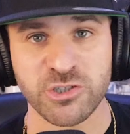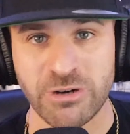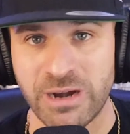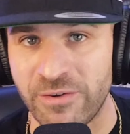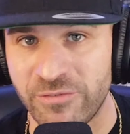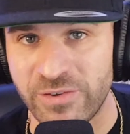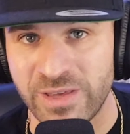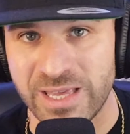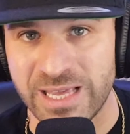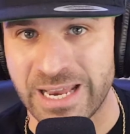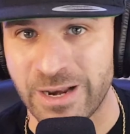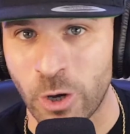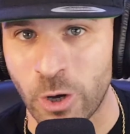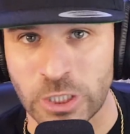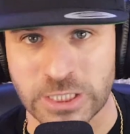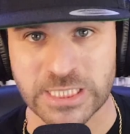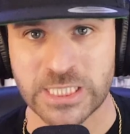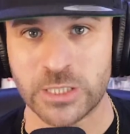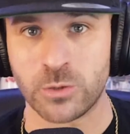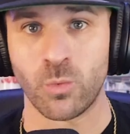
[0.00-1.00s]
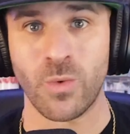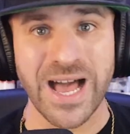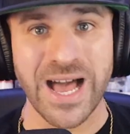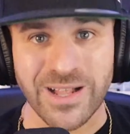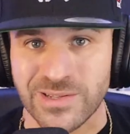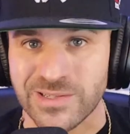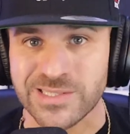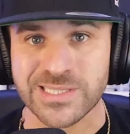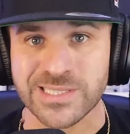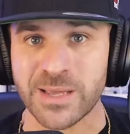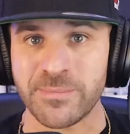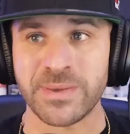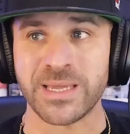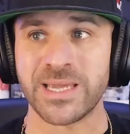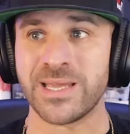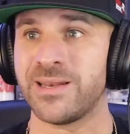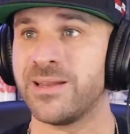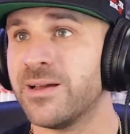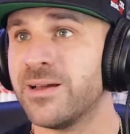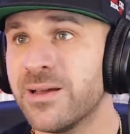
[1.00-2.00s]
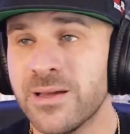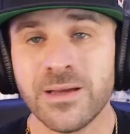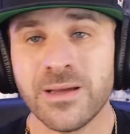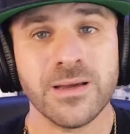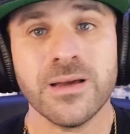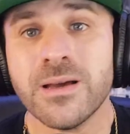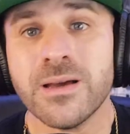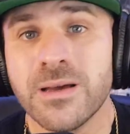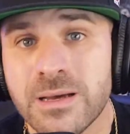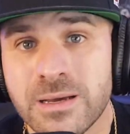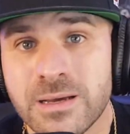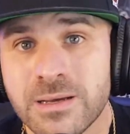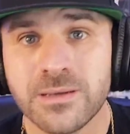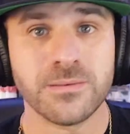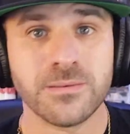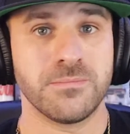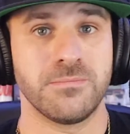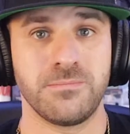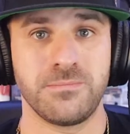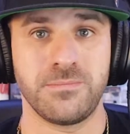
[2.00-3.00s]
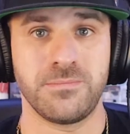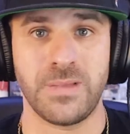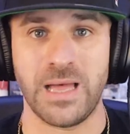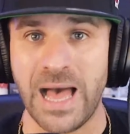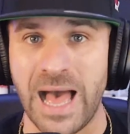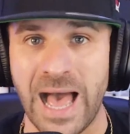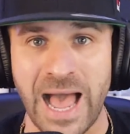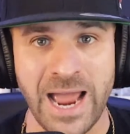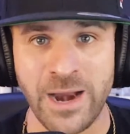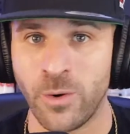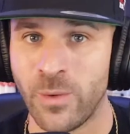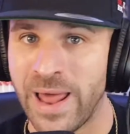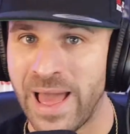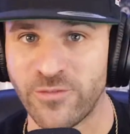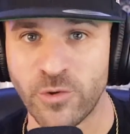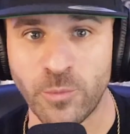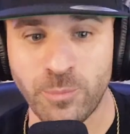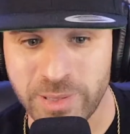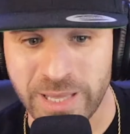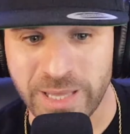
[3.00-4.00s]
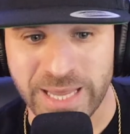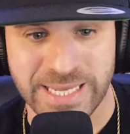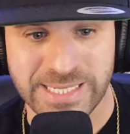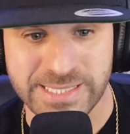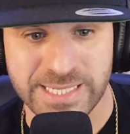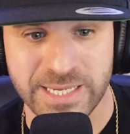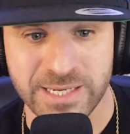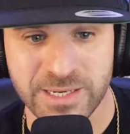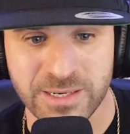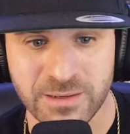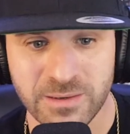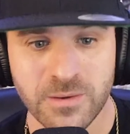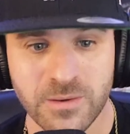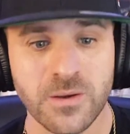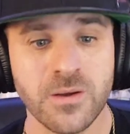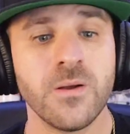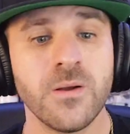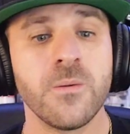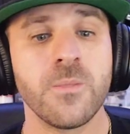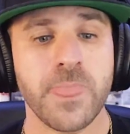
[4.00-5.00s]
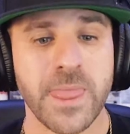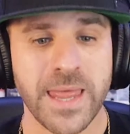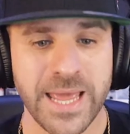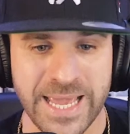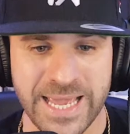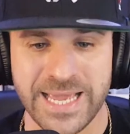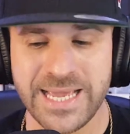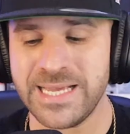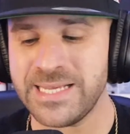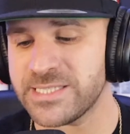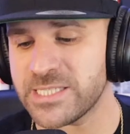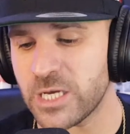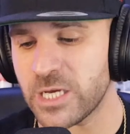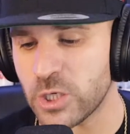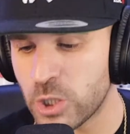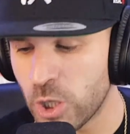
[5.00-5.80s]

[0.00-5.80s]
Trevi and Austin Wells. I mean, I don't have a place here. He's